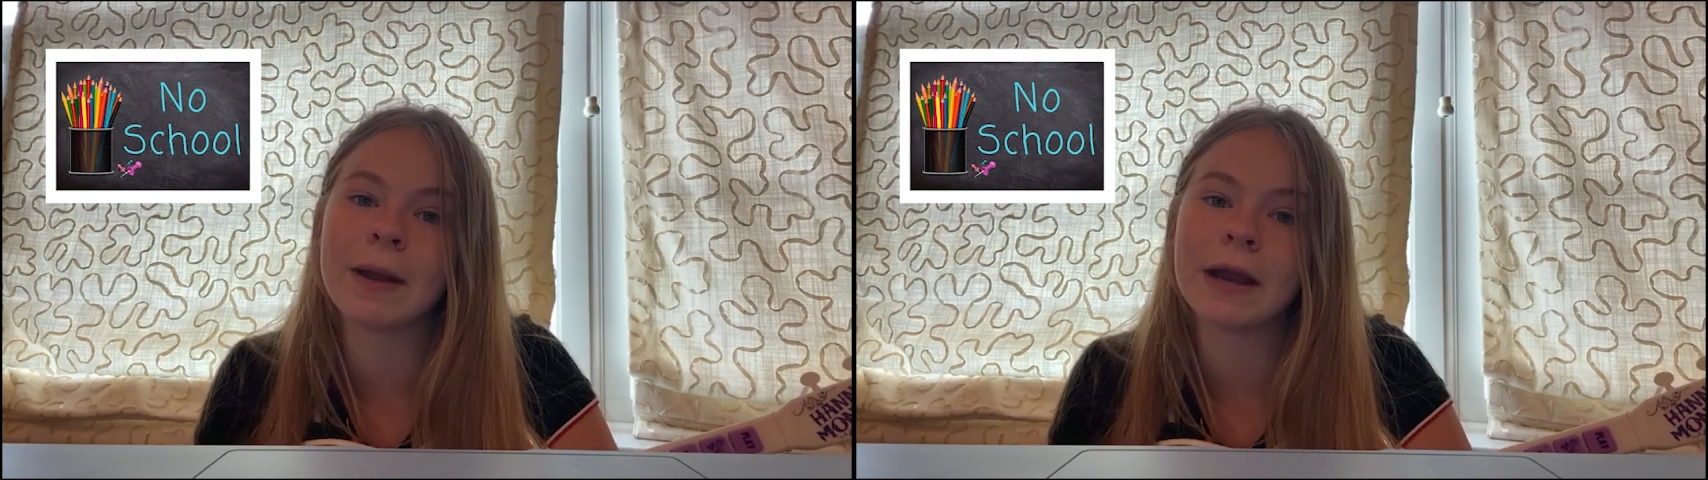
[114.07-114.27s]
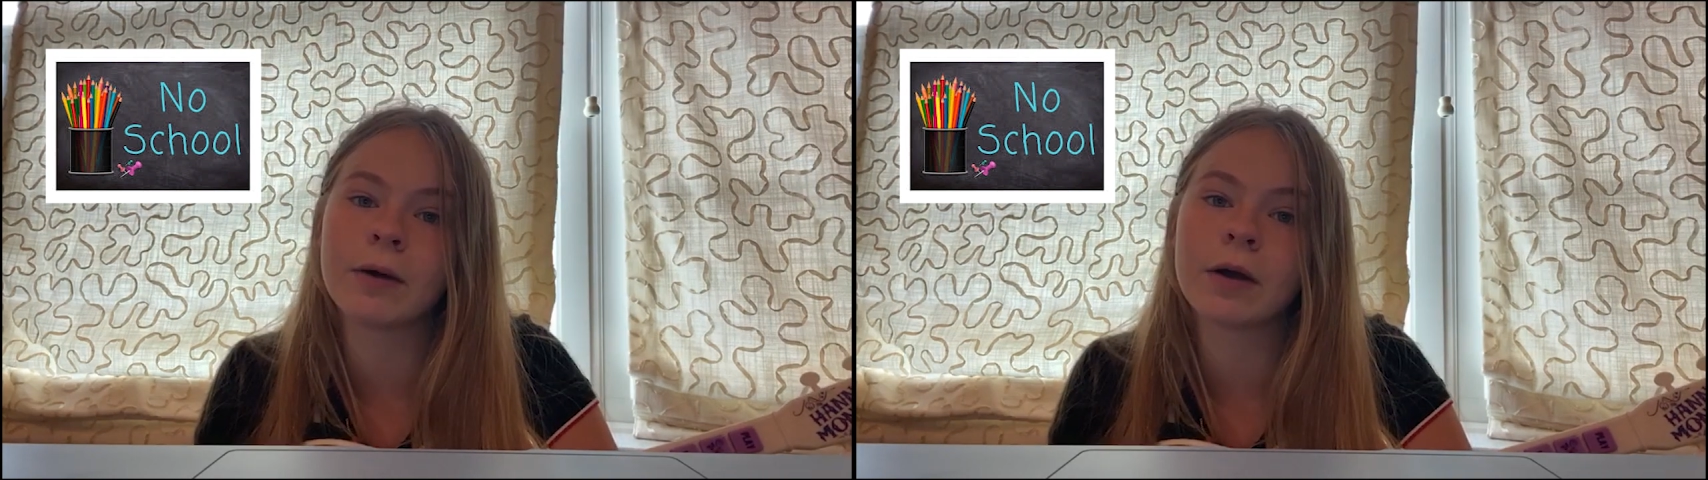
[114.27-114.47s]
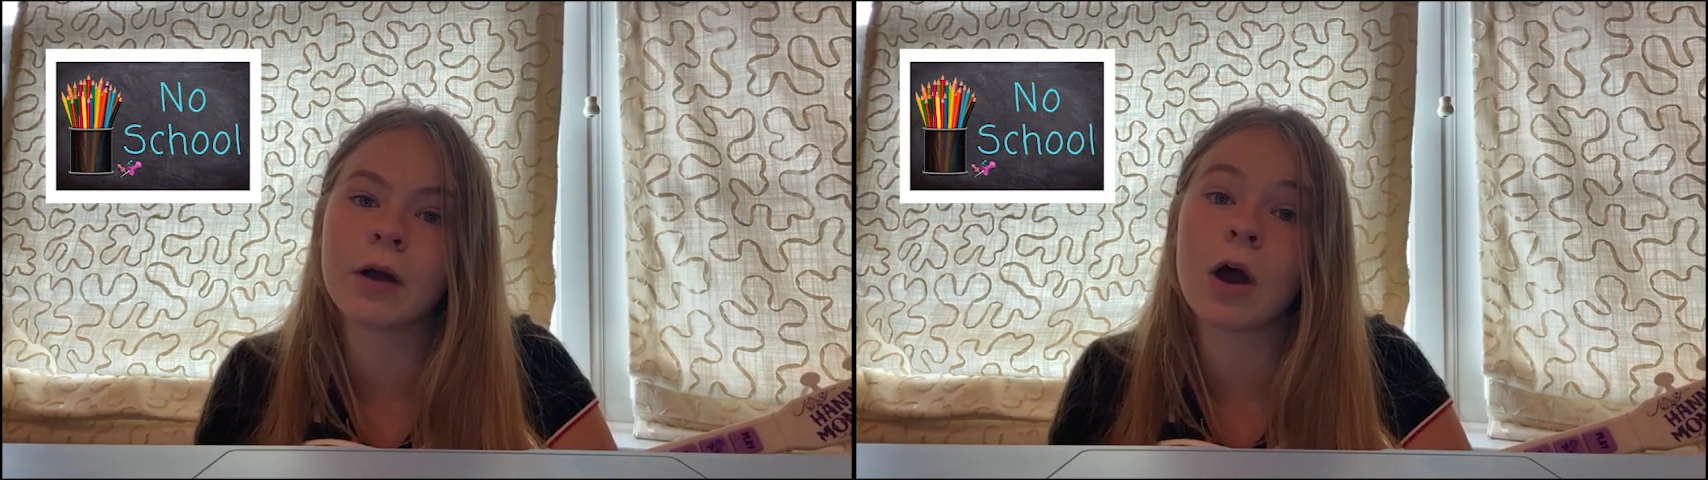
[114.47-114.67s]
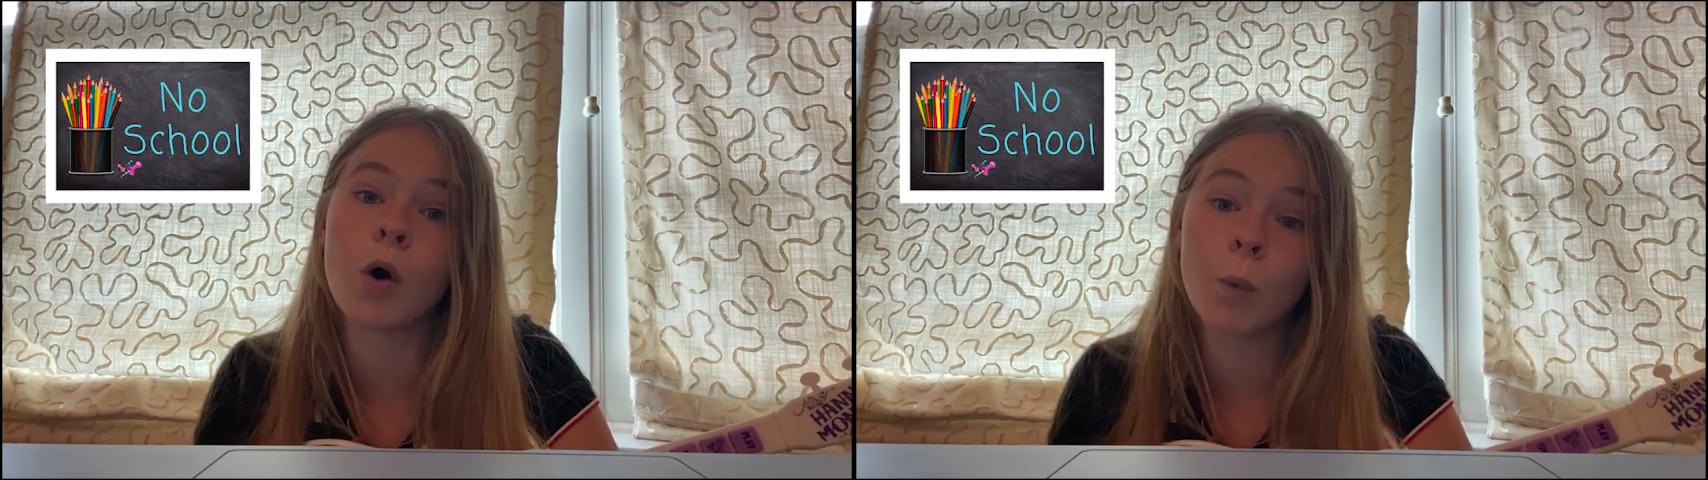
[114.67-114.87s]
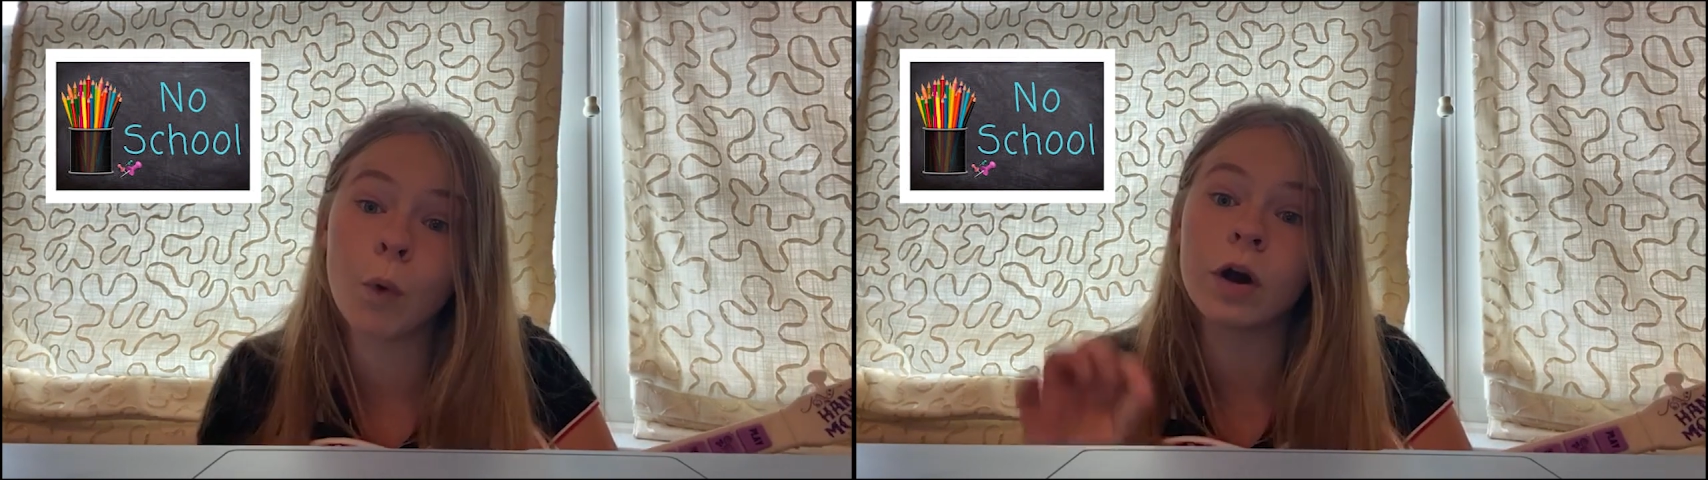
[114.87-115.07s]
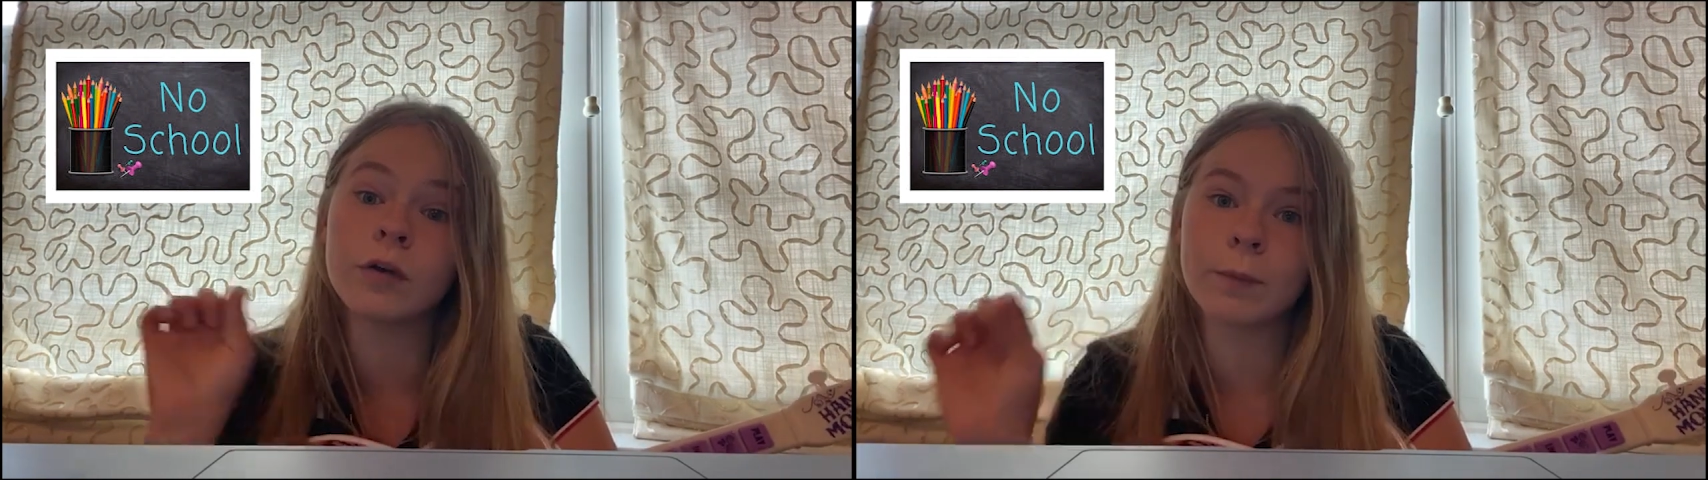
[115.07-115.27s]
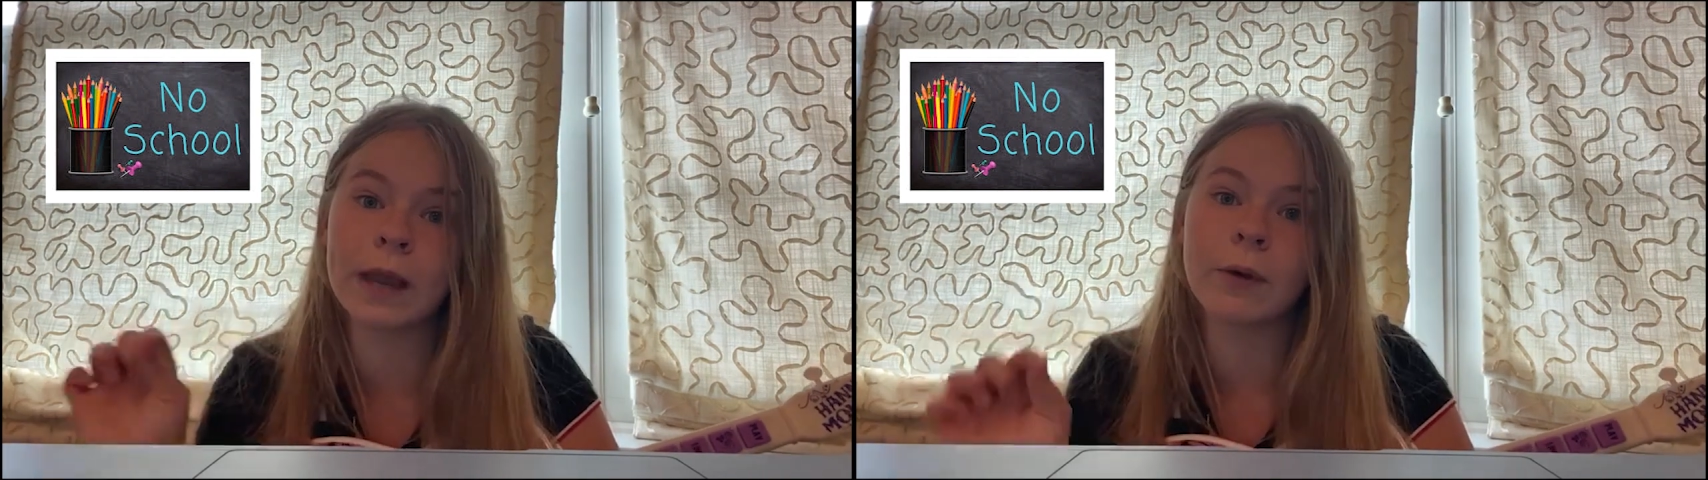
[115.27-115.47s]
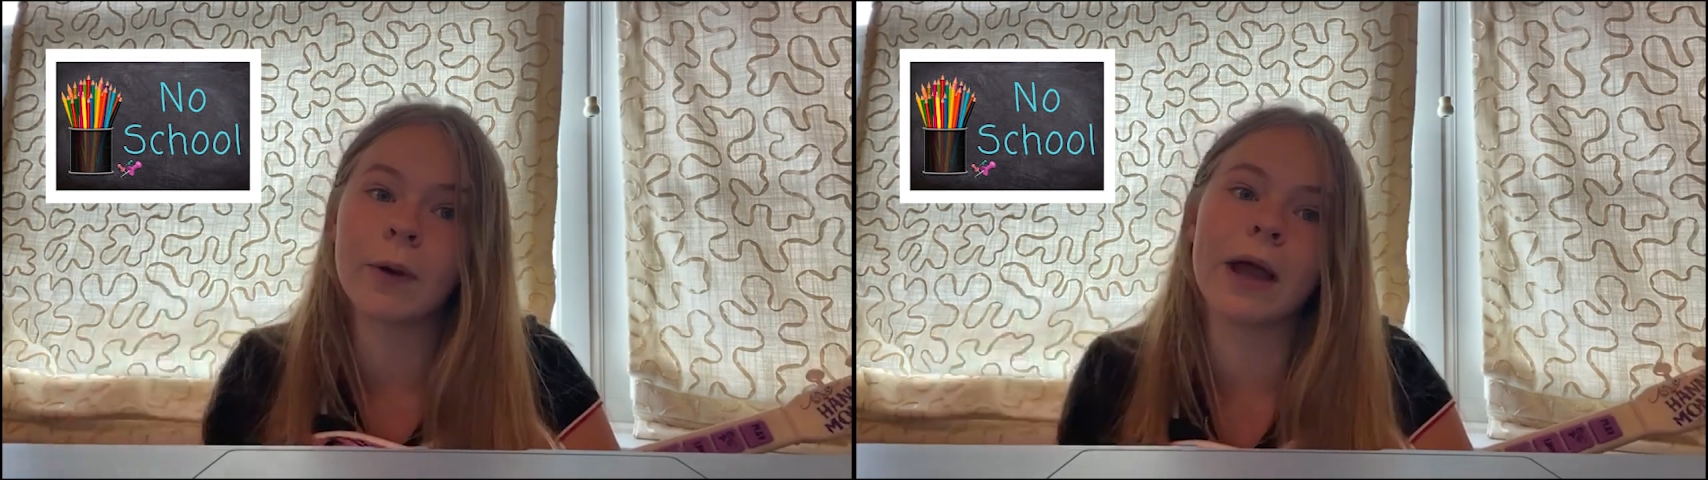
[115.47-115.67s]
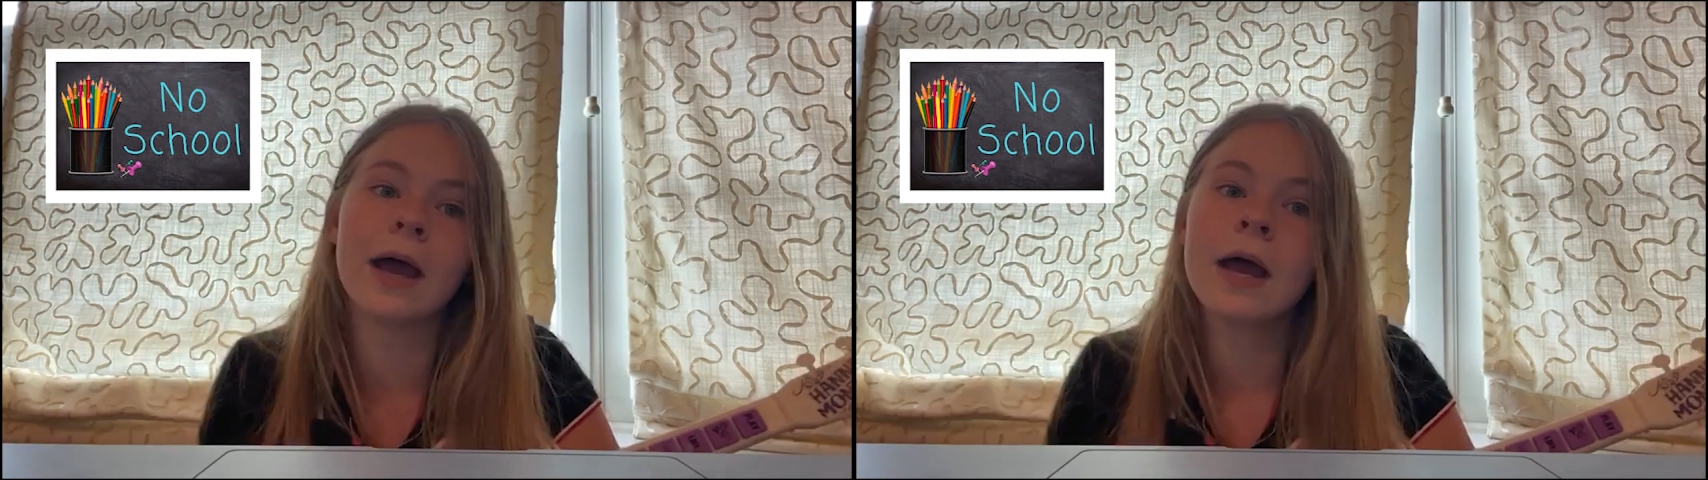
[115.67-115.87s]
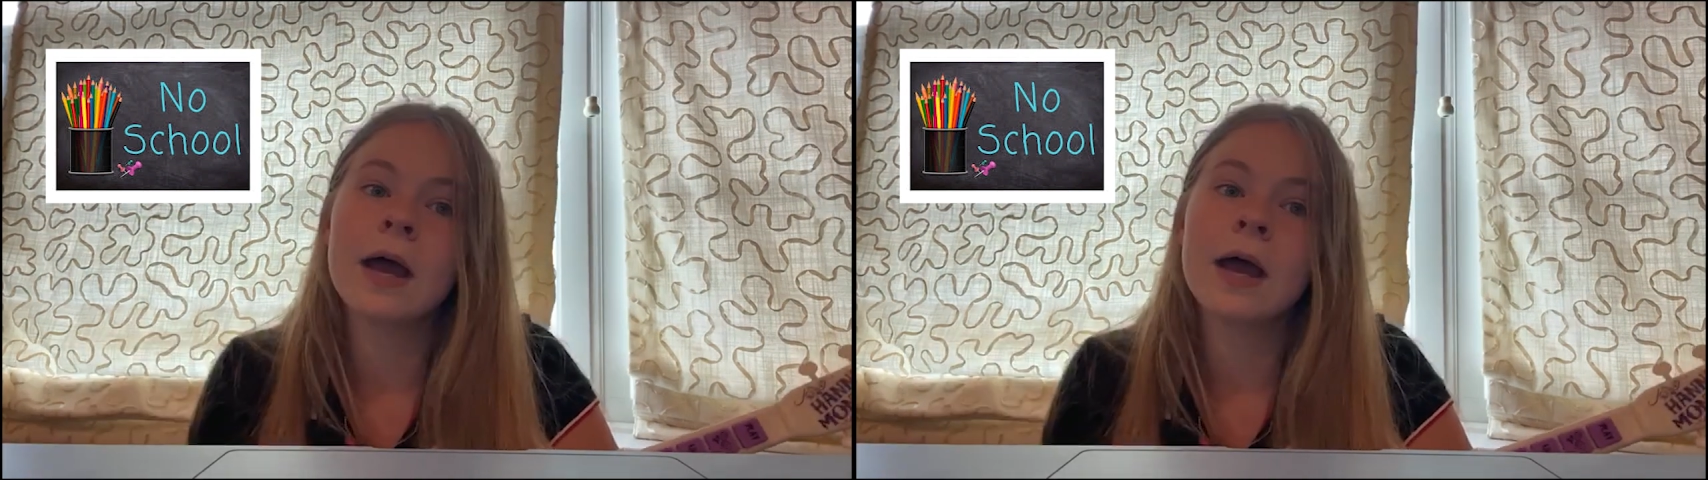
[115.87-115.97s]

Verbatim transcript: bank awards banquet.